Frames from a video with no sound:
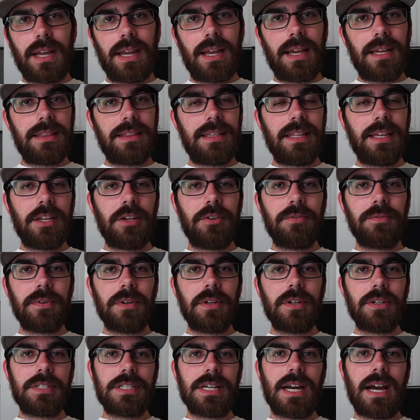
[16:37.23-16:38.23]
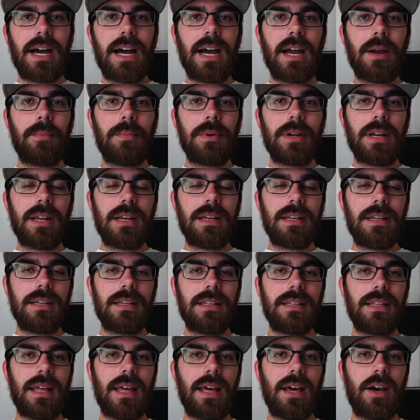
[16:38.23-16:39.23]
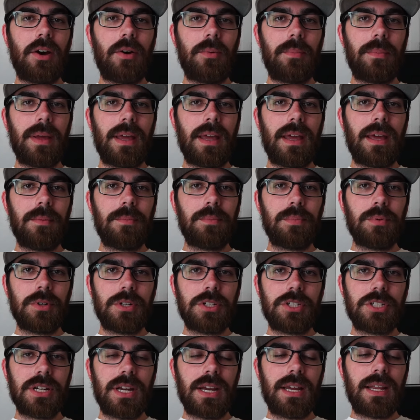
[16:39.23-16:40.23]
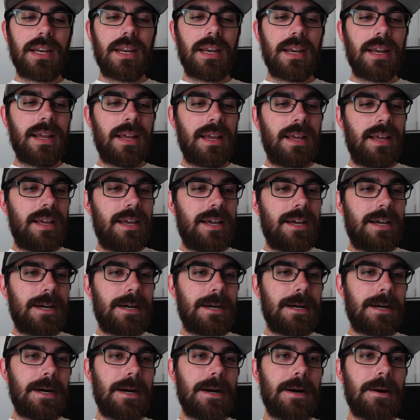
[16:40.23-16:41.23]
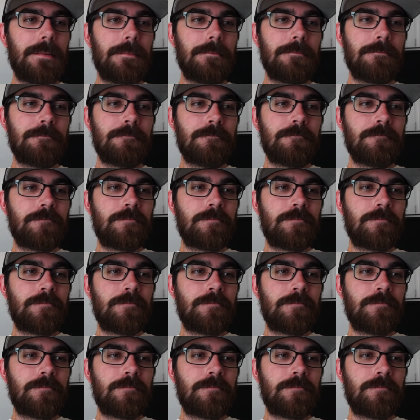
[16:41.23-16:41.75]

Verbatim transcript: Ed, thank you for your time when I needed the help, man. Appreciate it. Um,